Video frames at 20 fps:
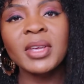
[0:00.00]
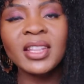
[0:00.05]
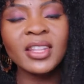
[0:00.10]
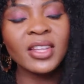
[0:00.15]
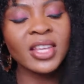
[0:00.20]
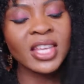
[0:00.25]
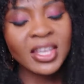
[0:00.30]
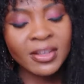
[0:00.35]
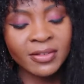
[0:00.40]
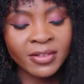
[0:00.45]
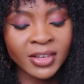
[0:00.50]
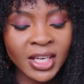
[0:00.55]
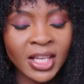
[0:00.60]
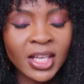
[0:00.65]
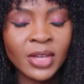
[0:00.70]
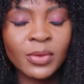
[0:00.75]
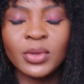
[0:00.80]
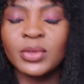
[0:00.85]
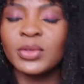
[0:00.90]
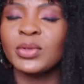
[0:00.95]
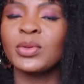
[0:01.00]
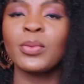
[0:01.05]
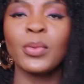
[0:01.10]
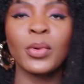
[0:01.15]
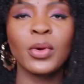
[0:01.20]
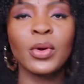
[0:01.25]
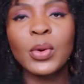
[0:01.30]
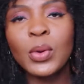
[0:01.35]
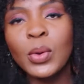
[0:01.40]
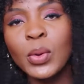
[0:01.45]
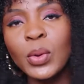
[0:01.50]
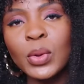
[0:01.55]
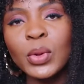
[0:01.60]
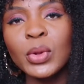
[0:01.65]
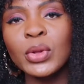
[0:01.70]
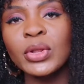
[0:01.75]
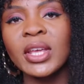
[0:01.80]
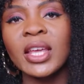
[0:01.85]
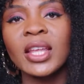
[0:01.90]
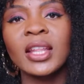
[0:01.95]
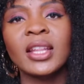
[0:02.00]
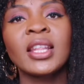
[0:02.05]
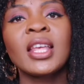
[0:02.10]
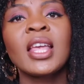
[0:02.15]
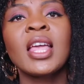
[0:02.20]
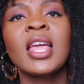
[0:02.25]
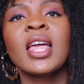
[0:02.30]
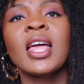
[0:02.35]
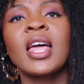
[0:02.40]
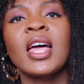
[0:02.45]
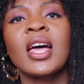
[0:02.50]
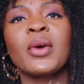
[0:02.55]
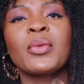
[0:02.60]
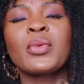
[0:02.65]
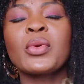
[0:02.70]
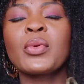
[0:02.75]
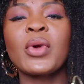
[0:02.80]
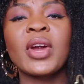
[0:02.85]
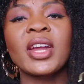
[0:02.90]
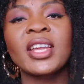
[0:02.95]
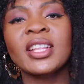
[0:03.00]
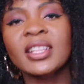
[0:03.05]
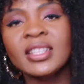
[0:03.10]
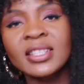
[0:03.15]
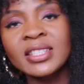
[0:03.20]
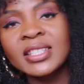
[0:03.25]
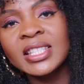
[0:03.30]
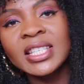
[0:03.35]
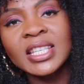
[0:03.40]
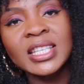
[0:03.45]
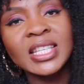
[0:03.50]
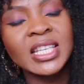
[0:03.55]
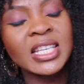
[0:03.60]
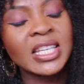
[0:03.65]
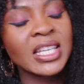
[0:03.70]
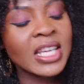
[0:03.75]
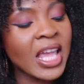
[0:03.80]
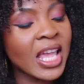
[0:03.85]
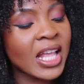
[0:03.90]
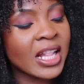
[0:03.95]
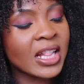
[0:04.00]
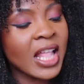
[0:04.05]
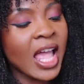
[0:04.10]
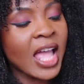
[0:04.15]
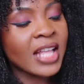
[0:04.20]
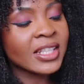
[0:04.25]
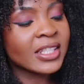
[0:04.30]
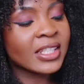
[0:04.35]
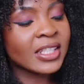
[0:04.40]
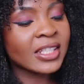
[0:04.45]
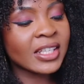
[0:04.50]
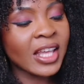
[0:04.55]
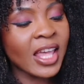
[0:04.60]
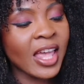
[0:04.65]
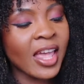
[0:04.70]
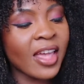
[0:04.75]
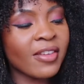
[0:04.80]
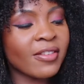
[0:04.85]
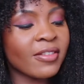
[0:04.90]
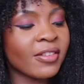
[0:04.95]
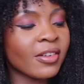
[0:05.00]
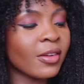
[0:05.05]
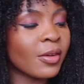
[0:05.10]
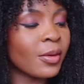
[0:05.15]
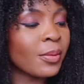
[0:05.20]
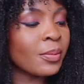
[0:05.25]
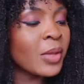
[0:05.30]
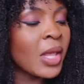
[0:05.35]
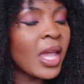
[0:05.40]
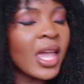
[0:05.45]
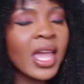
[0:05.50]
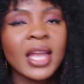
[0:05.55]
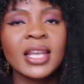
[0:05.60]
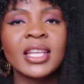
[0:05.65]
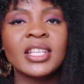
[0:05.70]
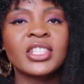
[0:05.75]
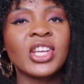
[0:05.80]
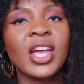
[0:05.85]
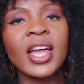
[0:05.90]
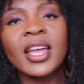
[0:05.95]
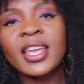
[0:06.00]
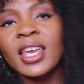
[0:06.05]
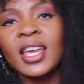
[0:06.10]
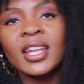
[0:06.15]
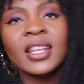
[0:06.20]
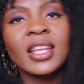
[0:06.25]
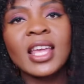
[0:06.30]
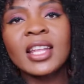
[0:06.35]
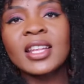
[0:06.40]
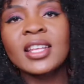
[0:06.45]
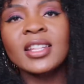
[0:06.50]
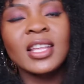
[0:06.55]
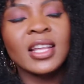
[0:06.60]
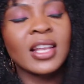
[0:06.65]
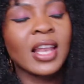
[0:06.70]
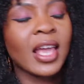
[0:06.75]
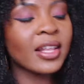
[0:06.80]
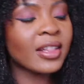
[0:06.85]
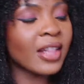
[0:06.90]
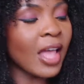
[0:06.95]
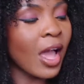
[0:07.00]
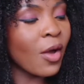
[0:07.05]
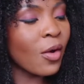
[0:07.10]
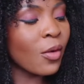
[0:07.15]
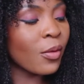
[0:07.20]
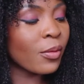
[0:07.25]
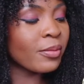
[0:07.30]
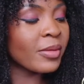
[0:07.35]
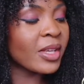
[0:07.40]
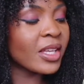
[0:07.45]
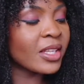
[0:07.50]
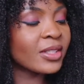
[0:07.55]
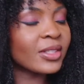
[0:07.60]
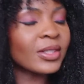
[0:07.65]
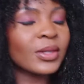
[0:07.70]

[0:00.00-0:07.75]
In the evening it was super cold, and uh, we were in the city, and I didn't have uh, any jacket, anything like that on me.